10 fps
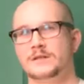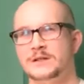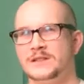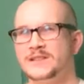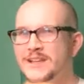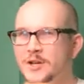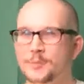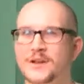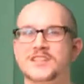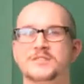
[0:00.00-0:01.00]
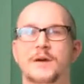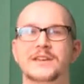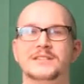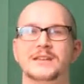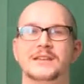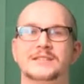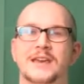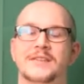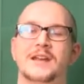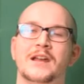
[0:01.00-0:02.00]
a little bit of spiciness,
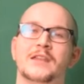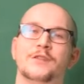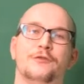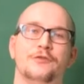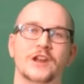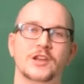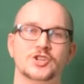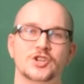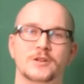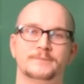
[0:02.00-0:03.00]
and then in the finish,